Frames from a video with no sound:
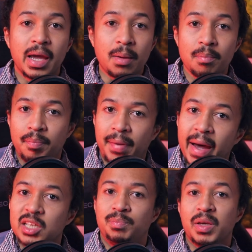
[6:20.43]

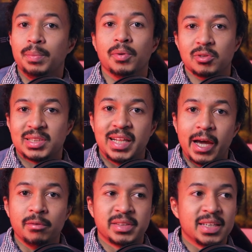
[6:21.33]
impact people's lives.